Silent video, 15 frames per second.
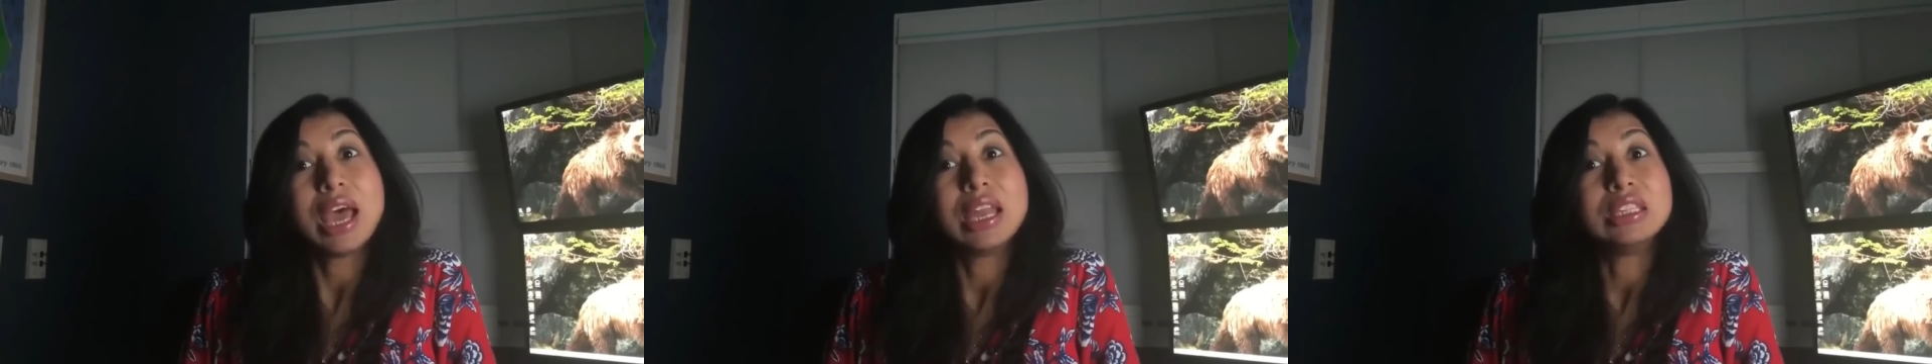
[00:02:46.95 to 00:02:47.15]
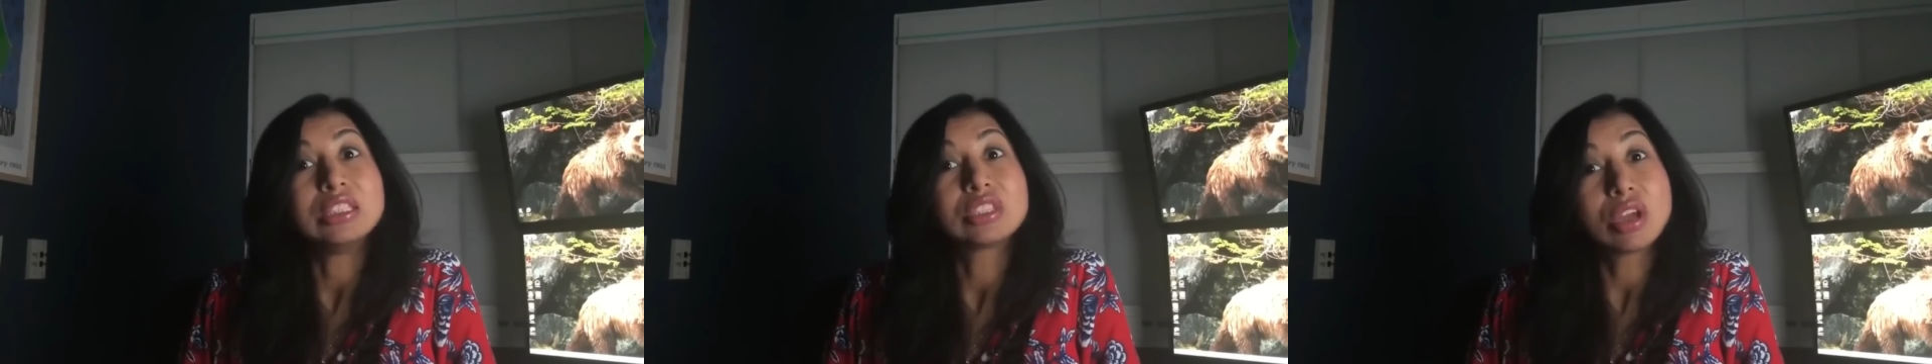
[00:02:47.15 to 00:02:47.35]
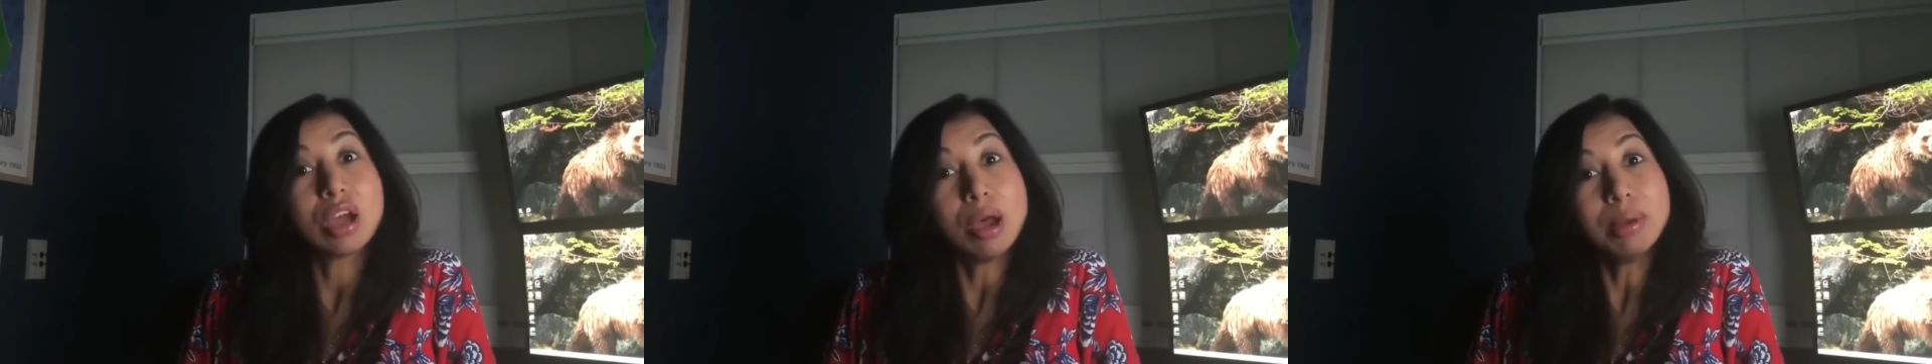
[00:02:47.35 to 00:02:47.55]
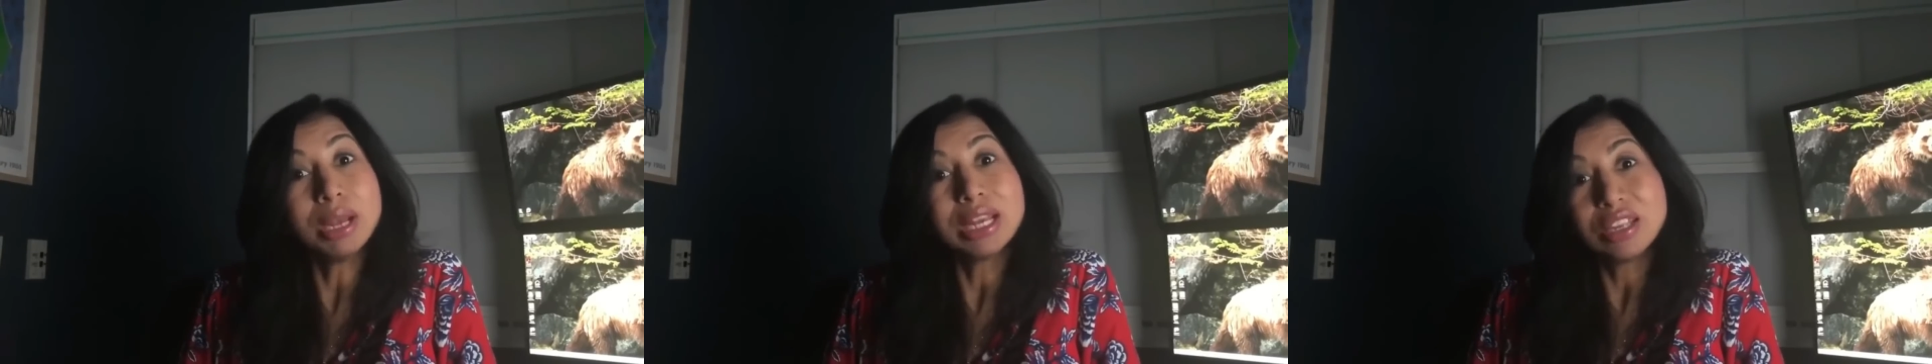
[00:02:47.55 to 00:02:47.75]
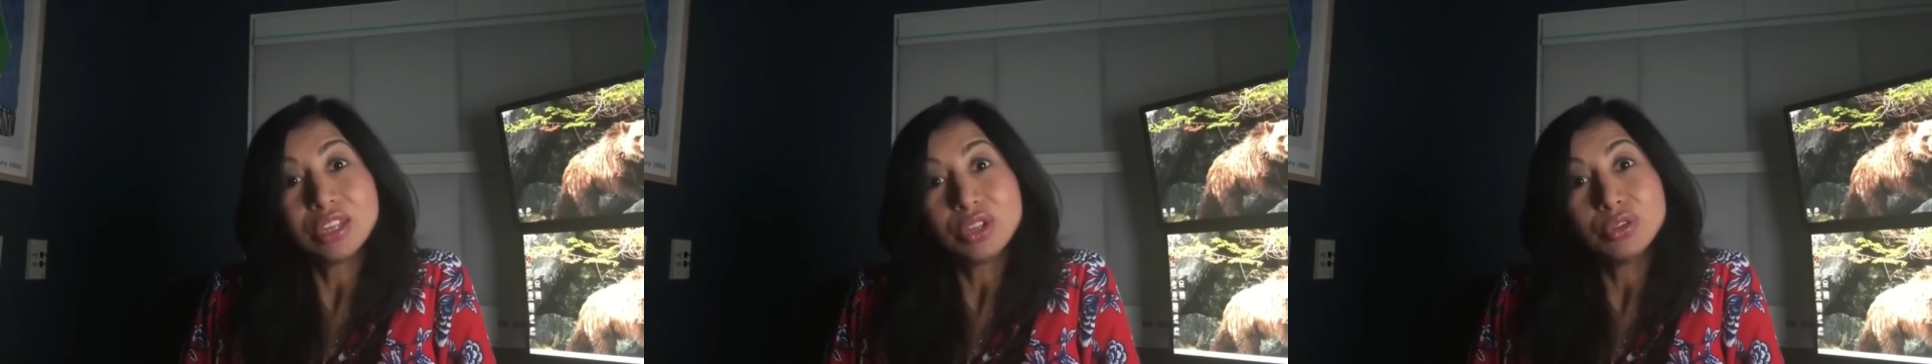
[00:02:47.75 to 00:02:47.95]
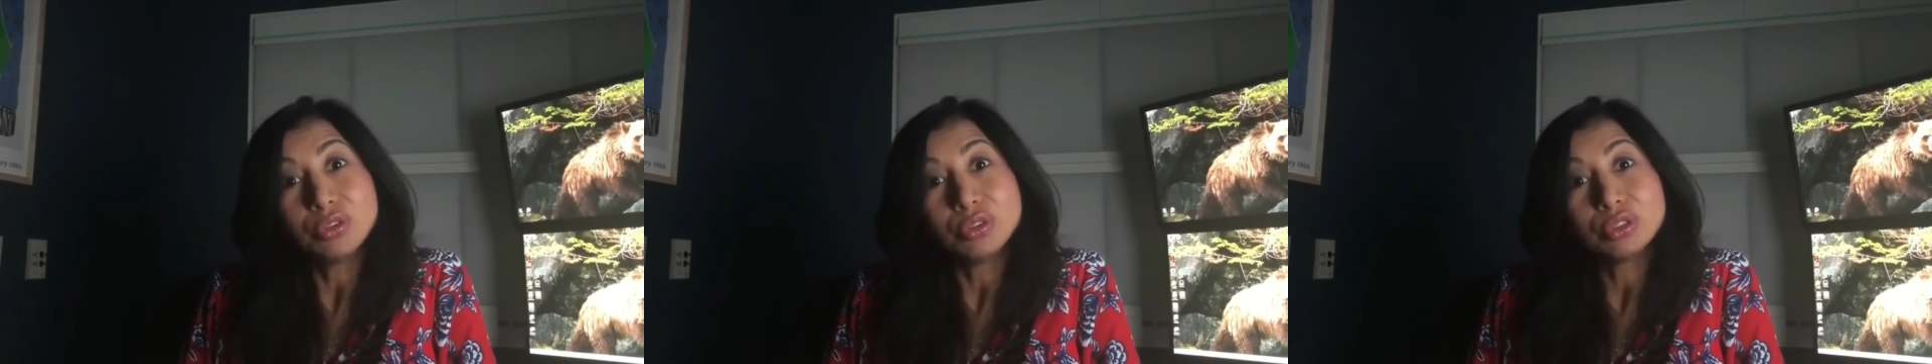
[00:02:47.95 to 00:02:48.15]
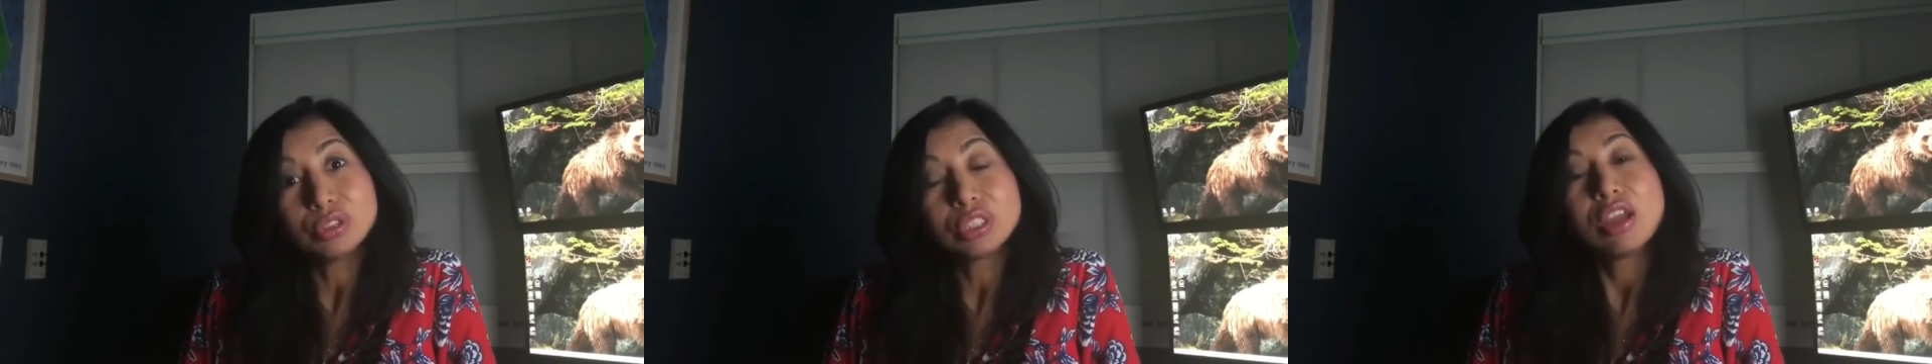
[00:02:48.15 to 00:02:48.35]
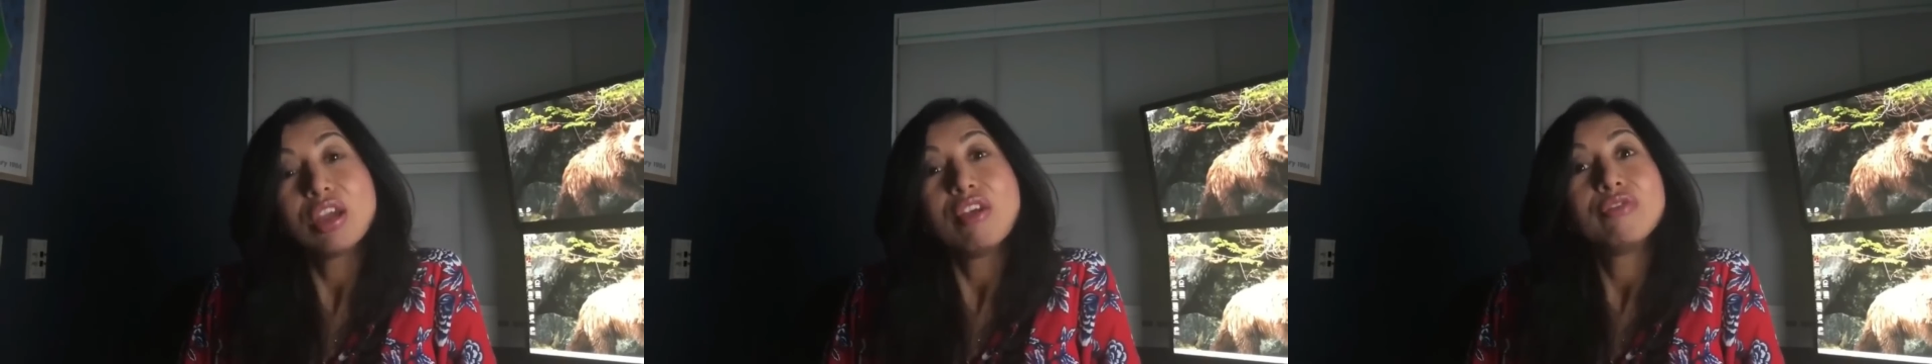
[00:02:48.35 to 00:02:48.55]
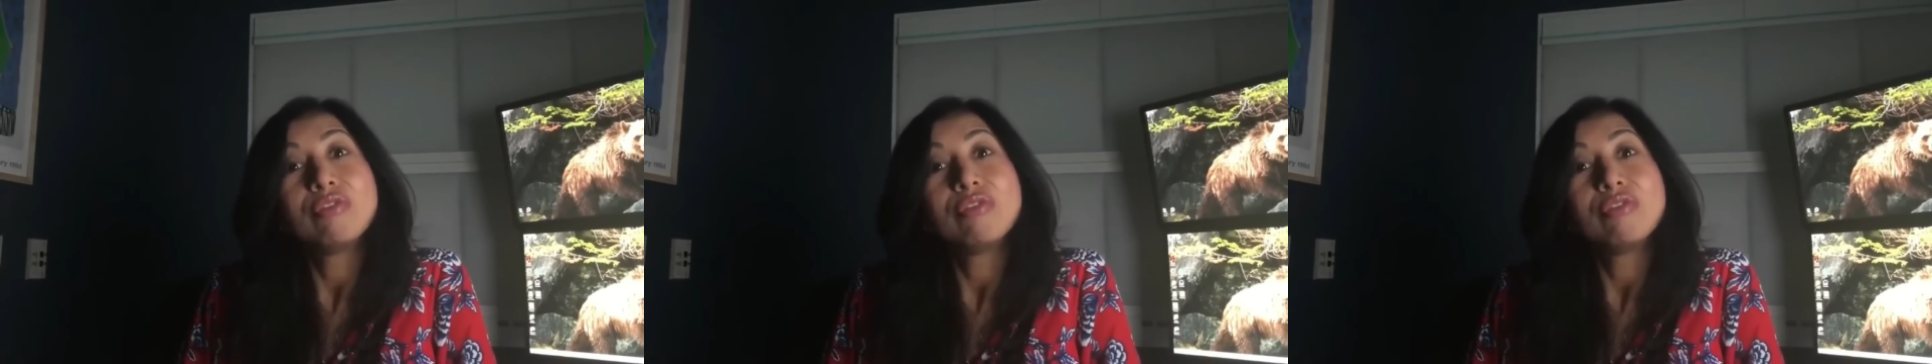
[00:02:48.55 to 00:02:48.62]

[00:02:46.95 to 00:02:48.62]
and is commonly used